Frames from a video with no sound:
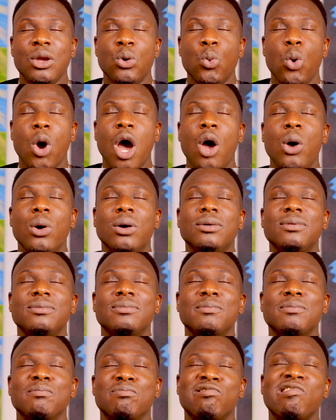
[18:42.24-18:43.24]
woo,
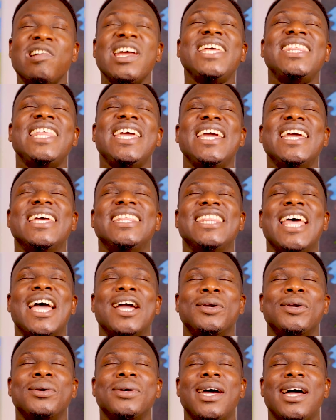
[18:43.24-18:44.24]
breathing in
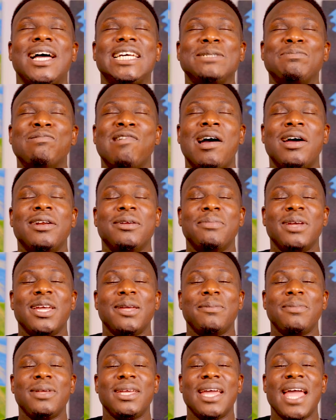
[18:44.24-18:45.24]
that good ass prana,
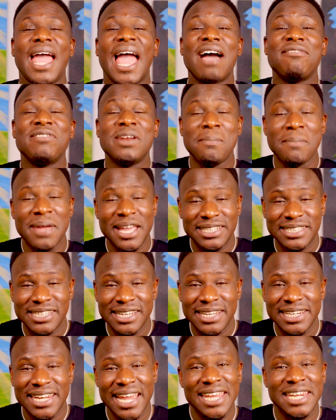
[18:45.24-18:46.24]
baby. Have an
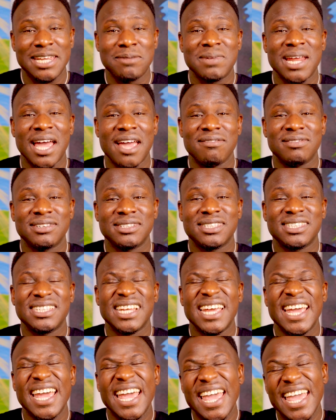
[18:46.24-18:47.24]
amazing day, deep divers.
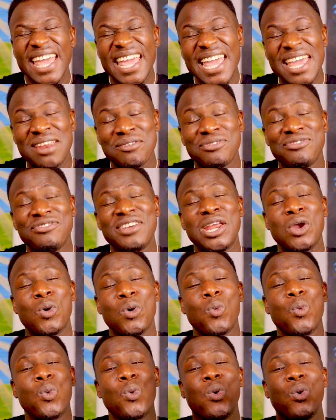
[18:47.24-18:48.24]
Infinite
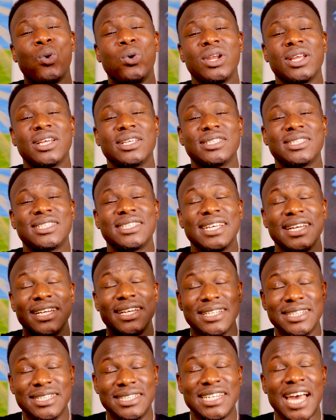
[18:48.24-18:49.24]
waters,
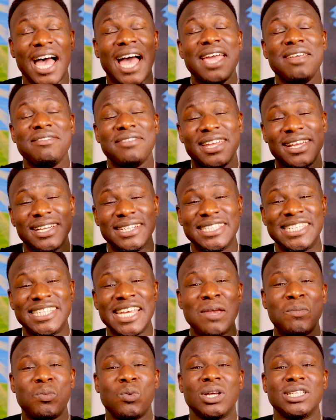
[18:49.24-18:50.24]
diving
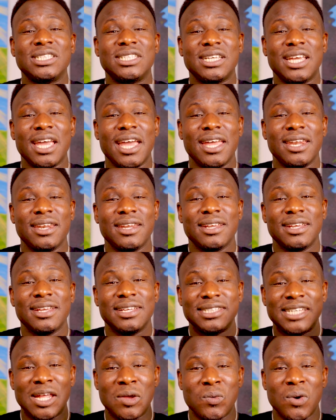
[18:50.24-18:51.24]
deep once again.
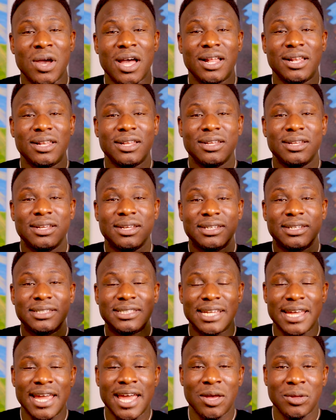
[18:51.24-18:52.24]
Stay well,
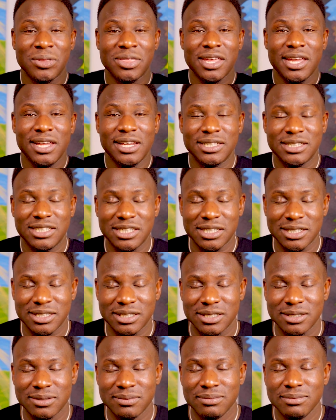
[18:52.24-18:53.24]
stay healthy,
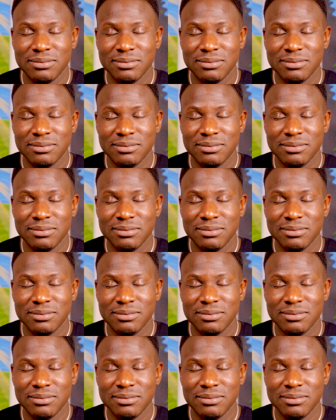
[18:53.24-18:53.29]
just,